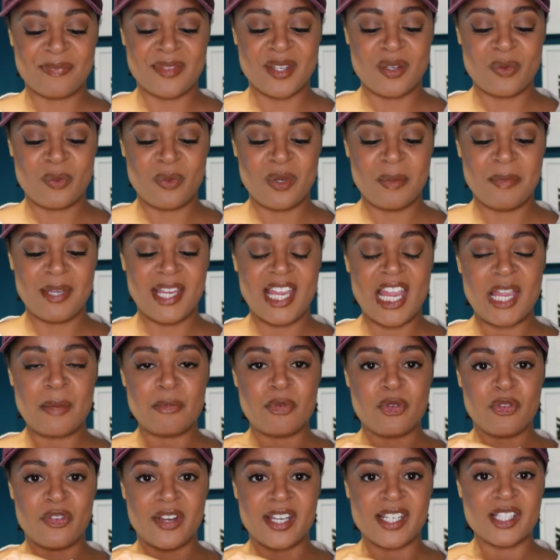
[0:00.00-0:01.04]
We became
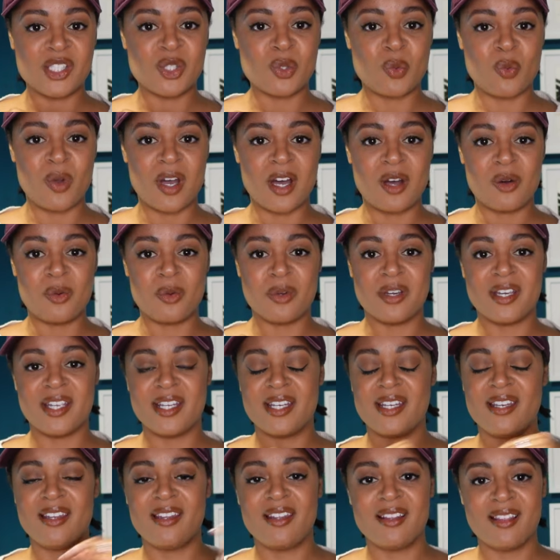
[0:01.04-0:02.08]
friends while
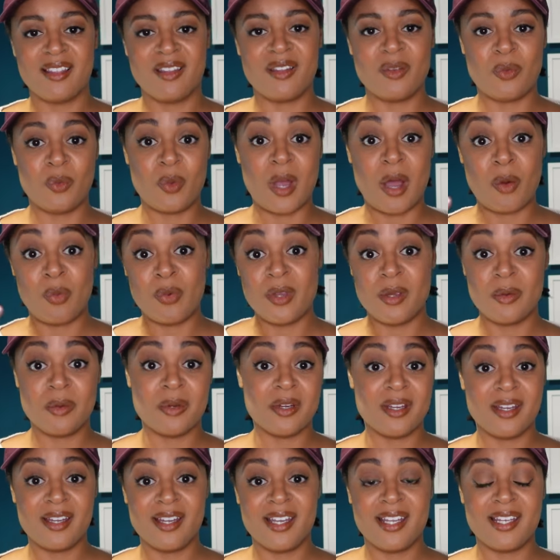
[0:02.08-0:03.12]
we were
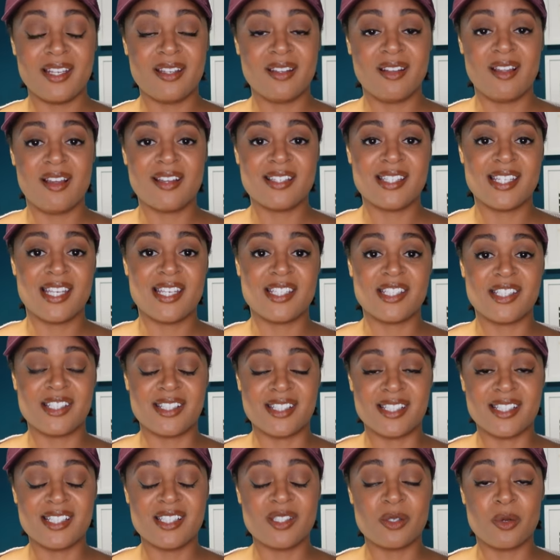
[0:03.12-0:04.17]
in Los
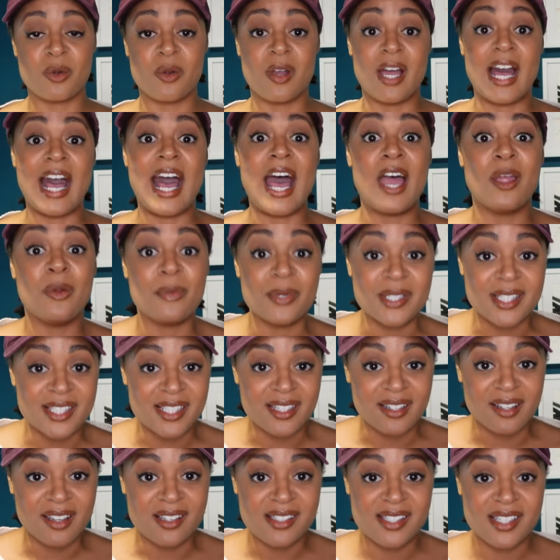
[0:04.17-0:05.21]
Angeles, or while I was in
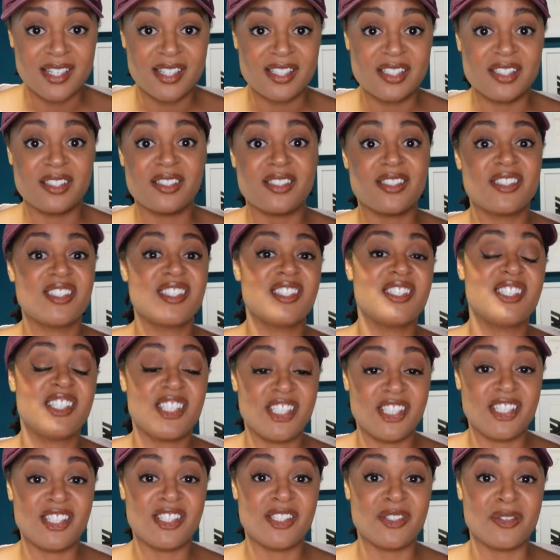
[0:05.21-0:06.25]
Los Angeles.
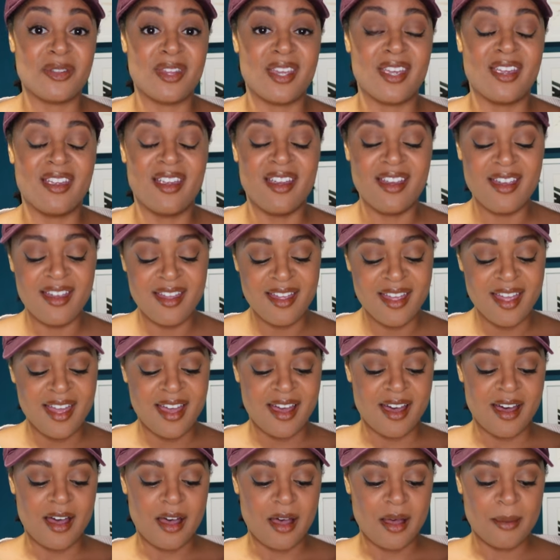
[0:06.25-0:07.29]
She's still there.
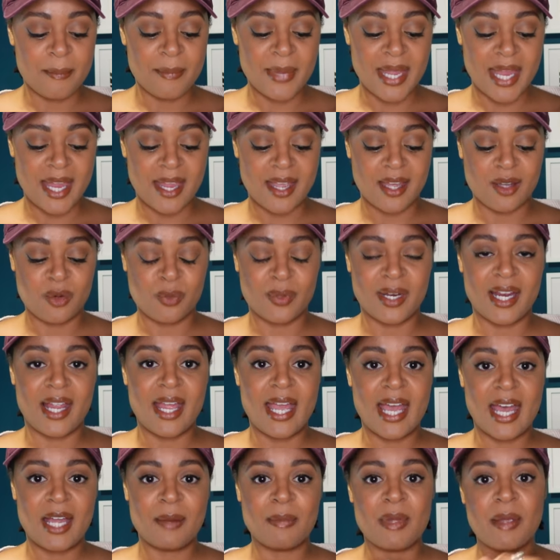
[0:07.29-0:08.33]
And when I
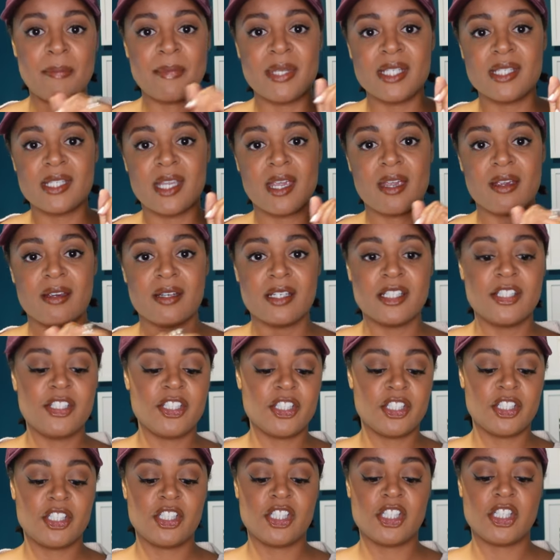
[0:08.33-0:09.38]
had my miscarriage,
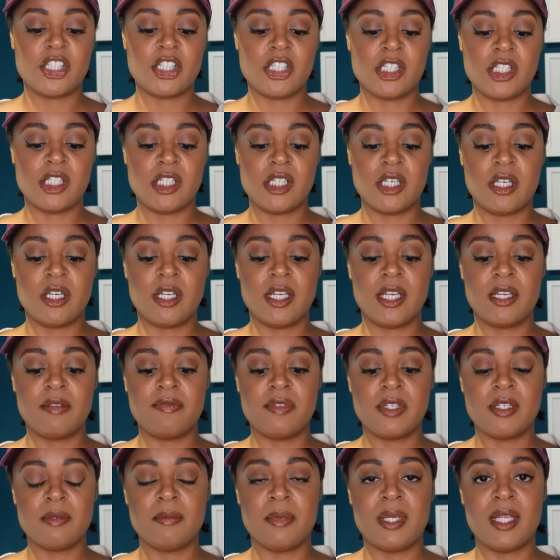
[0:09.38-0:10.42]
she
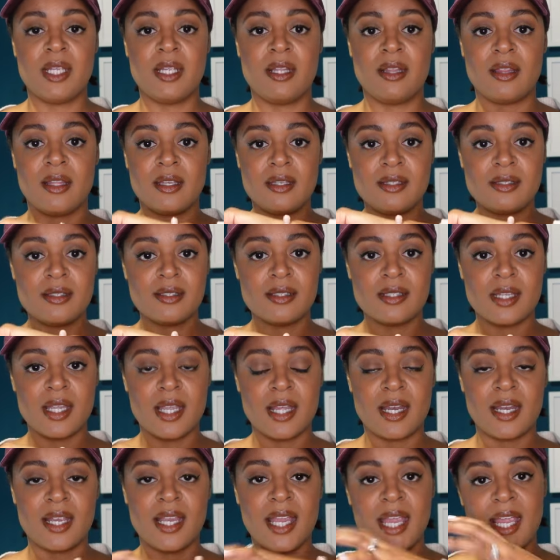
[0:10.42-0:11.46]
gifted me this
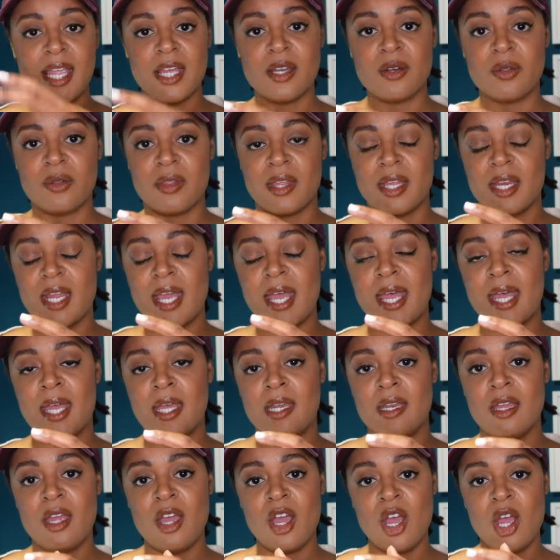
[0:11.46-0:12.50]
and a candle that had